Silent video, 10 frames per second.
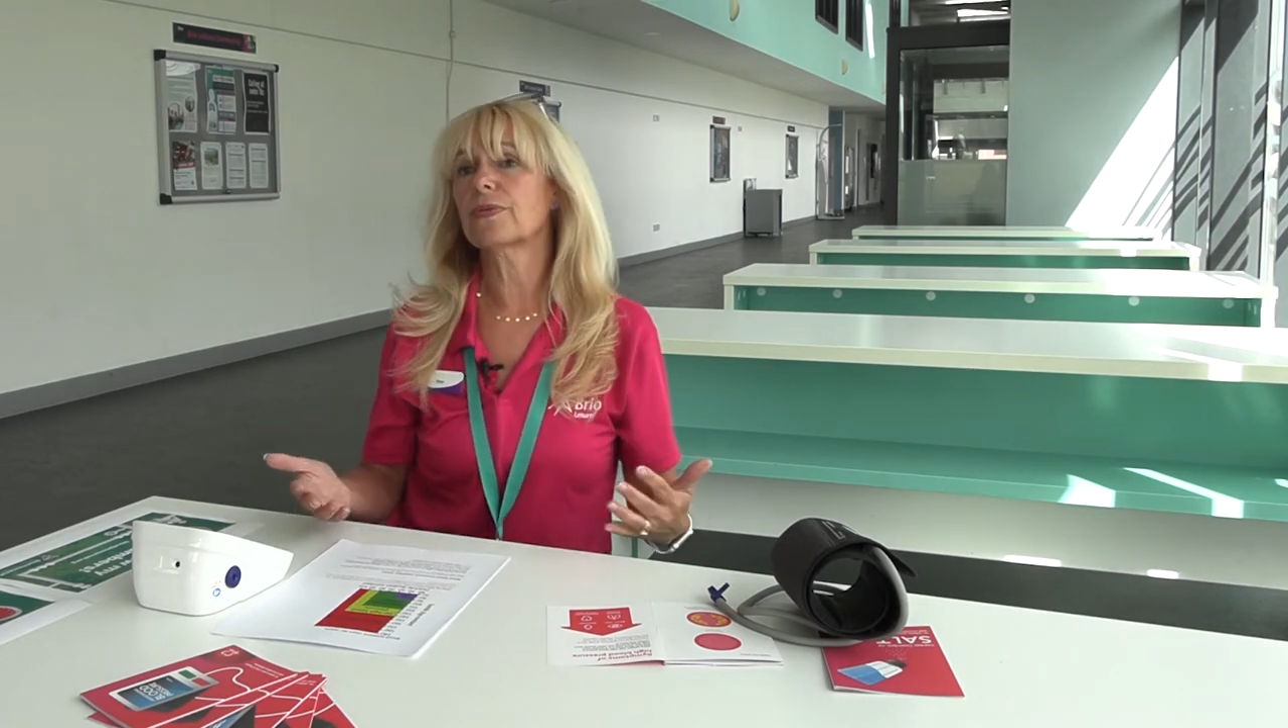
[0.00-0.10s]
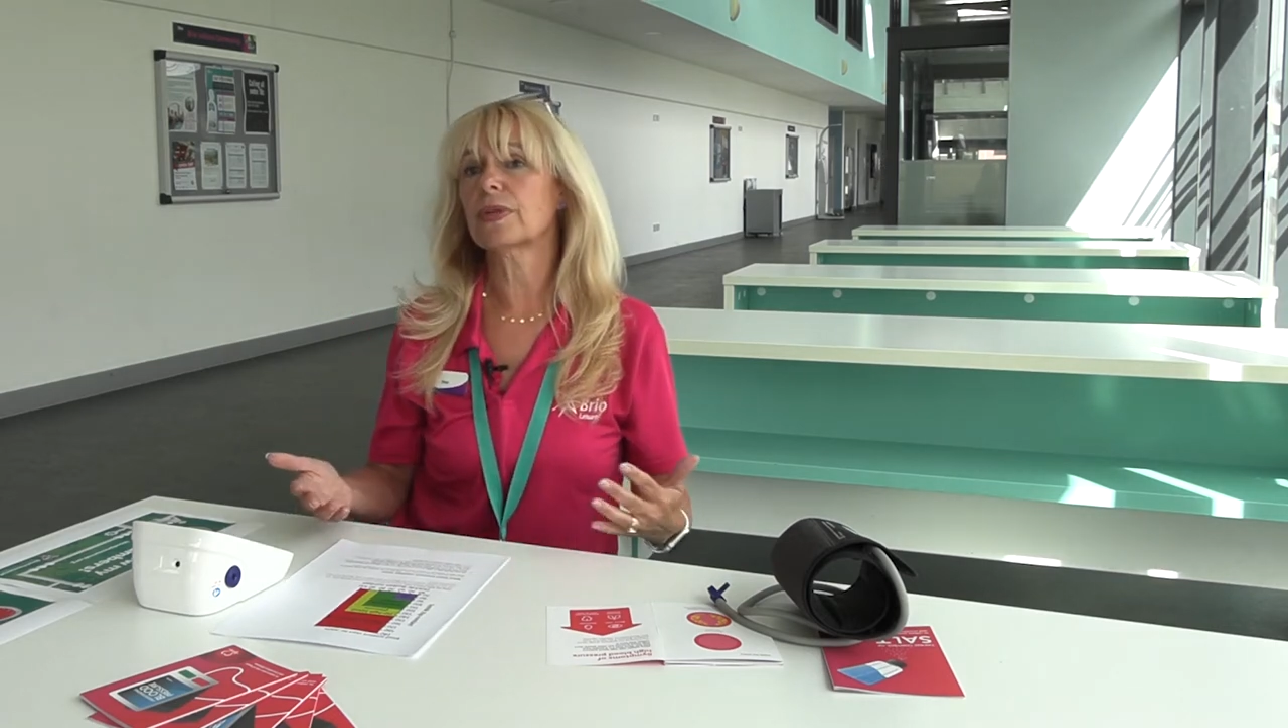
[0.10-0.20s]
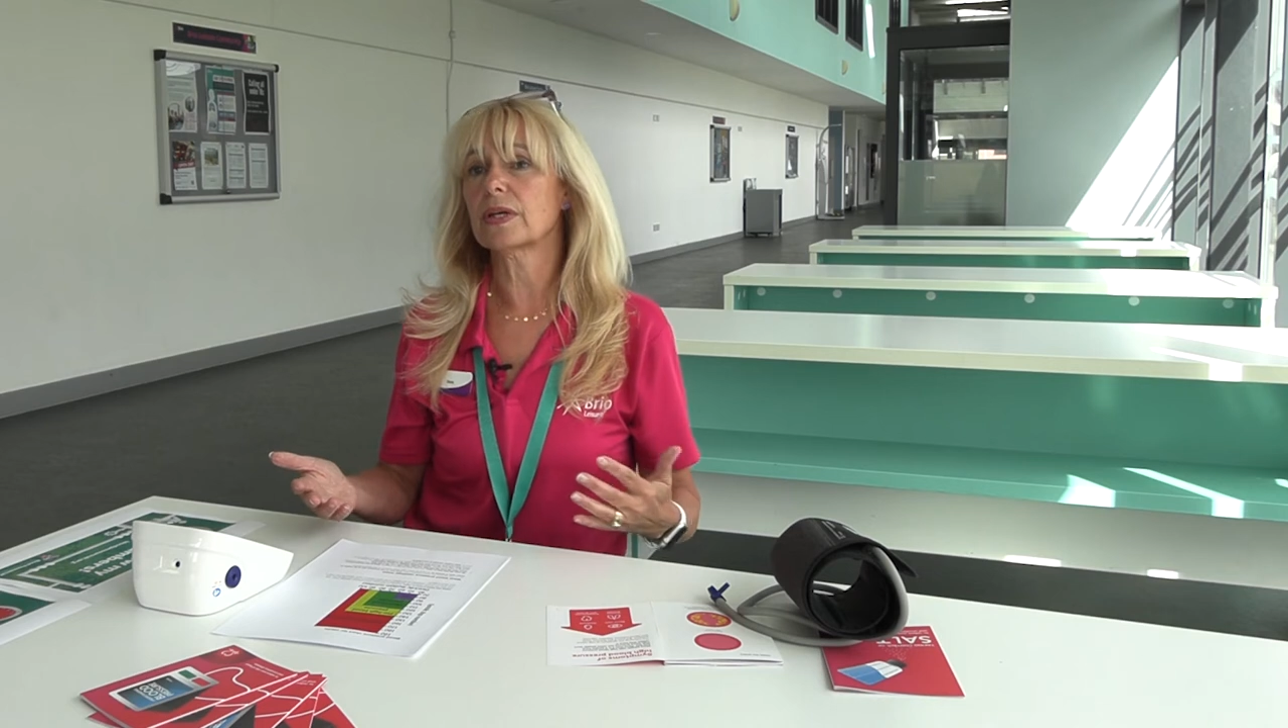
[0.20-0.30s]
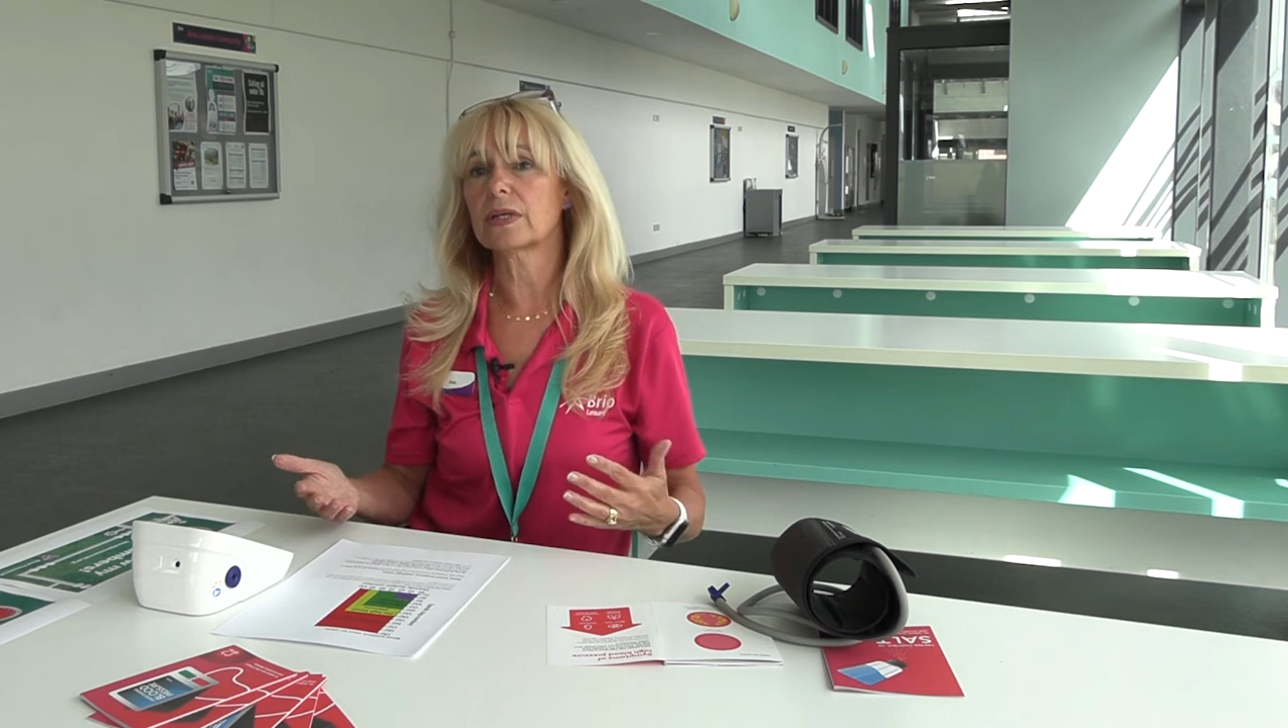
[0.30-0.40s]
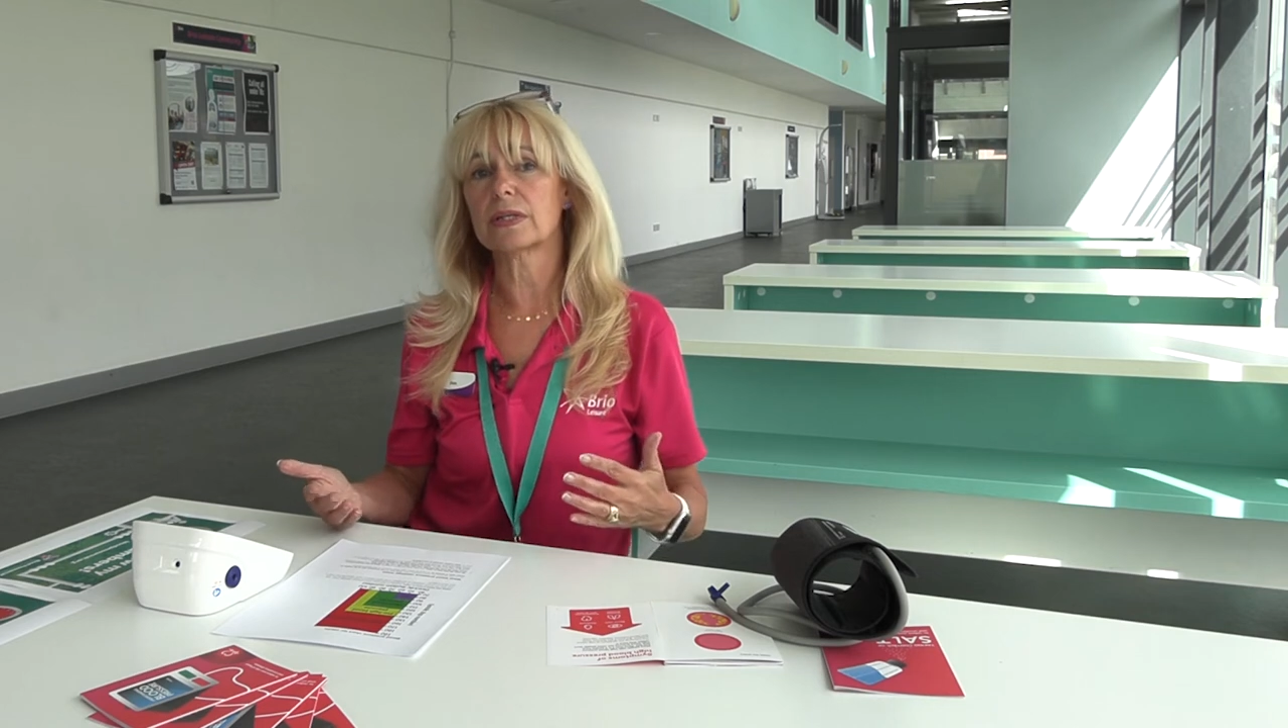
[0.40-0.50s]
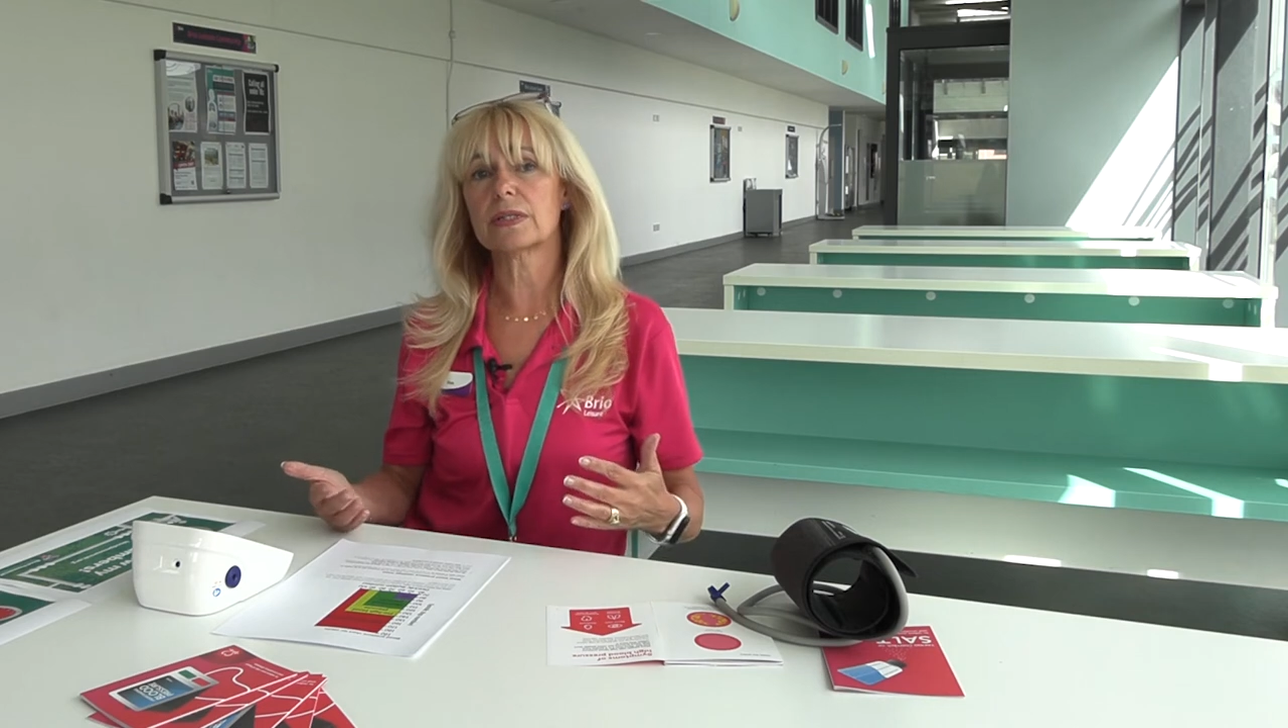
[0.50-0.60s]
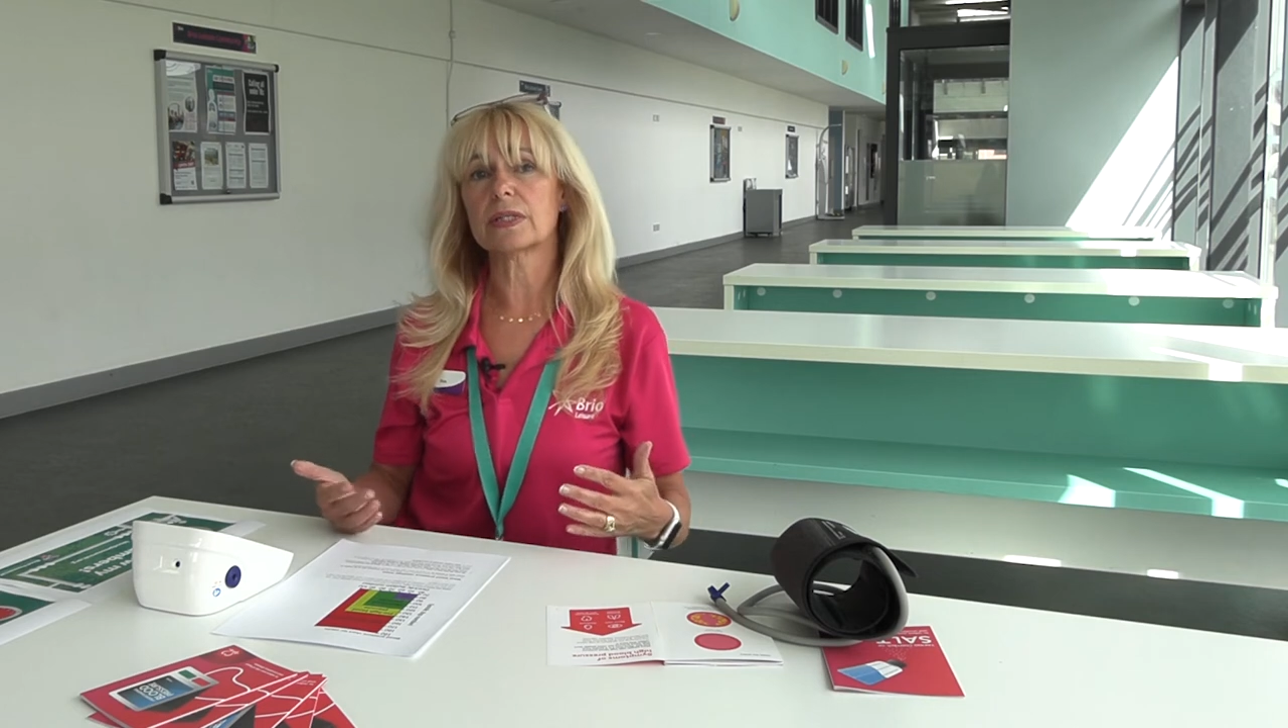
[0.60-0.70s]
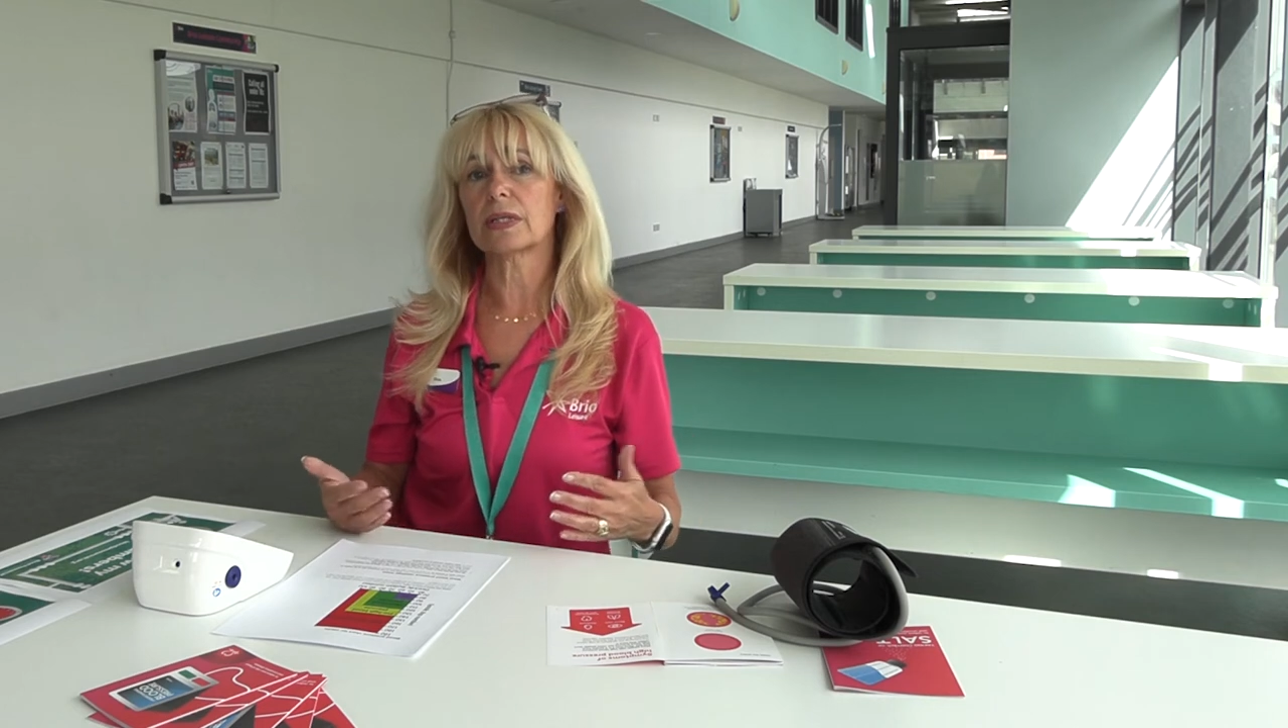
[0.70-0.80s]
things.